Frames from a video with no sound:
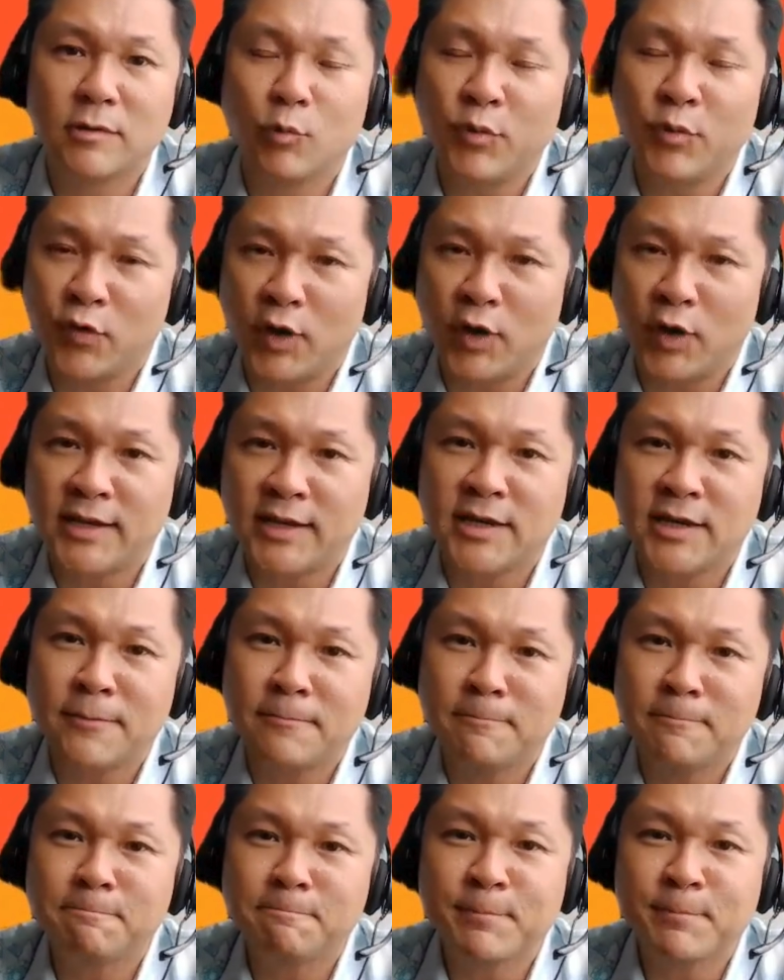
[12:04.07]
with your lender
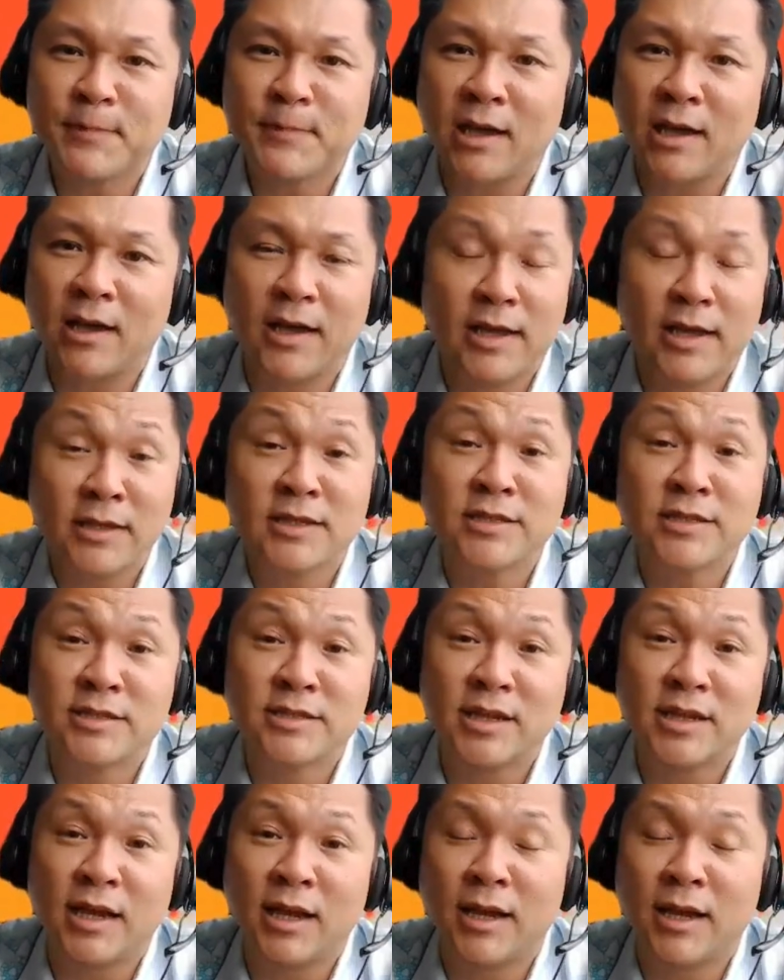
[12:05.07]
in
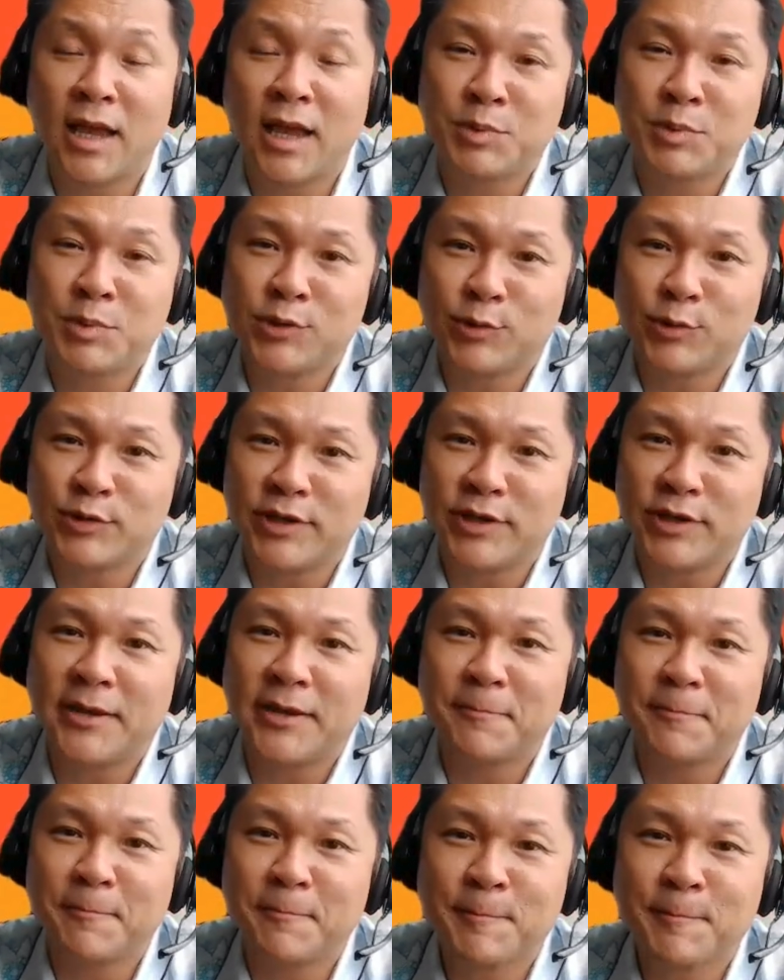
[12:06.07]
this episode
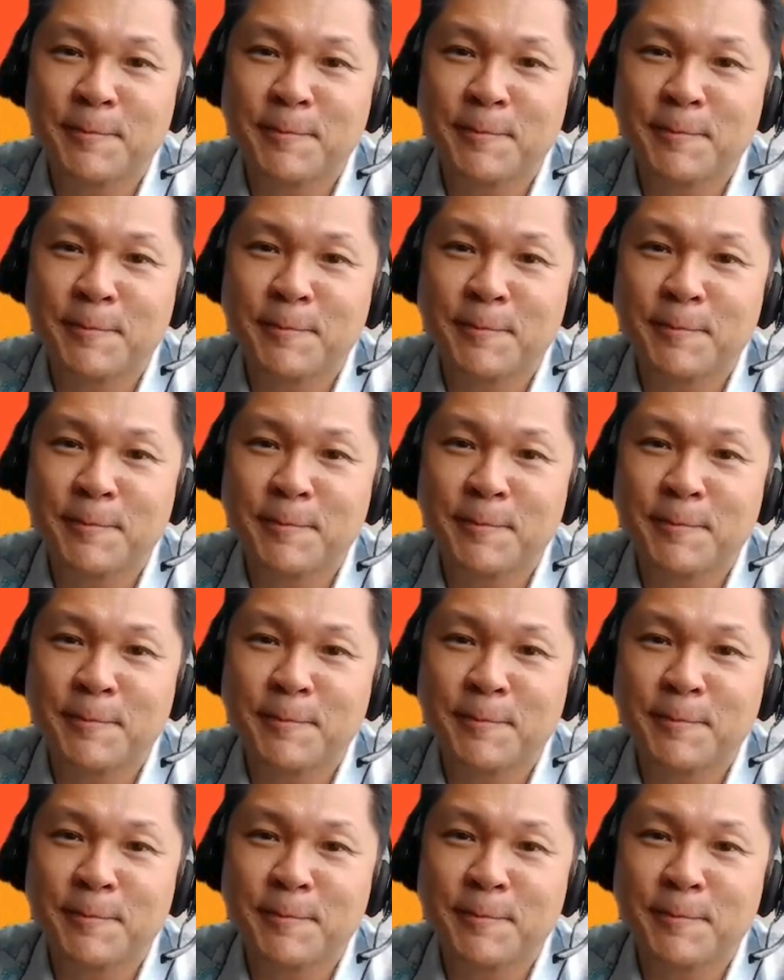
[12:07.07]
today.